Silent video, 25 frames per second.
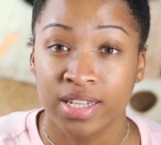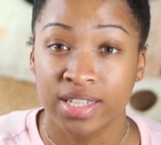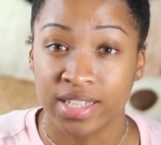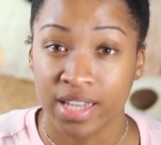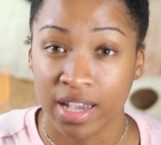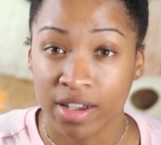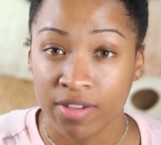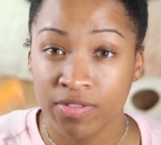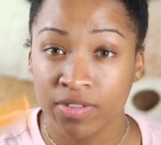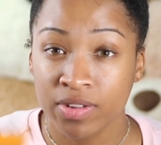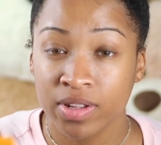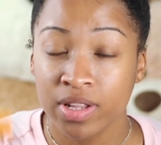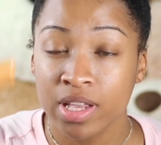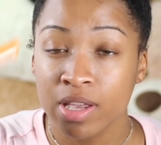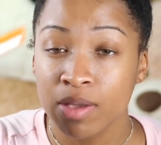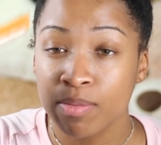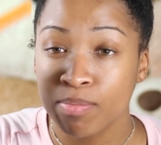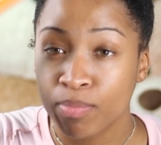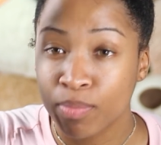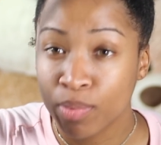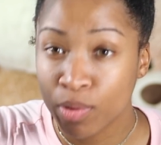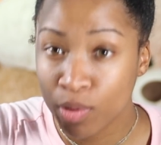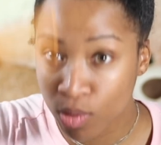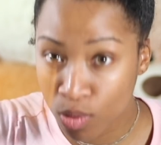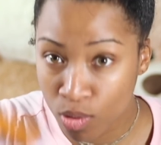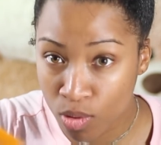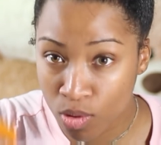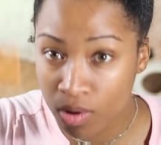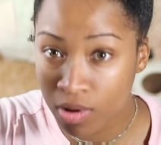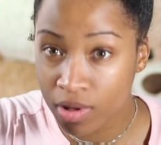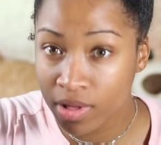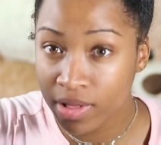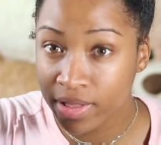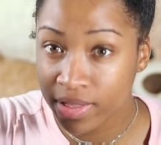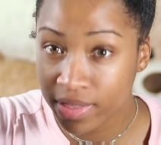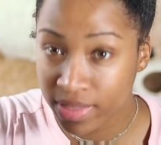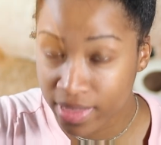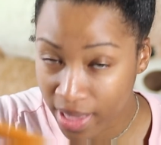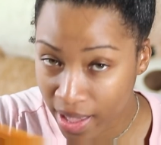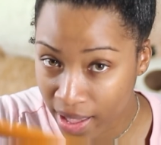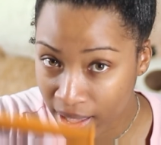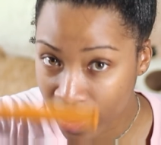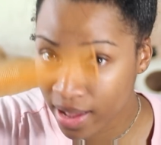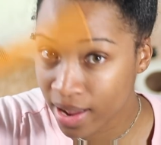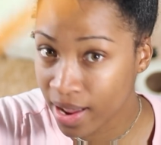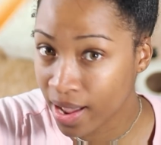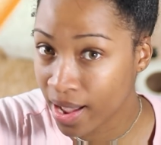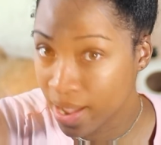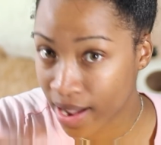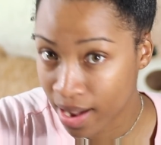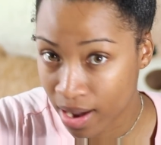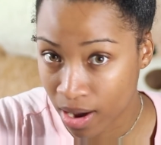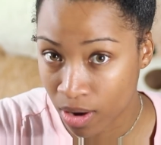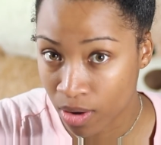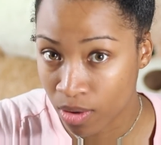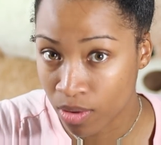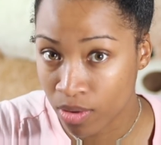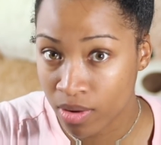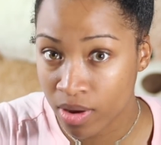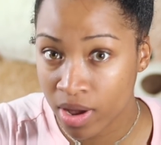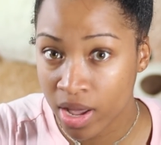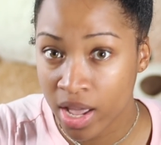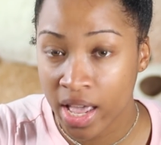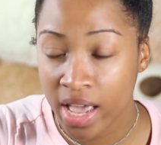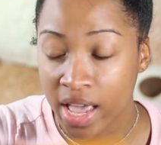definitely pull that out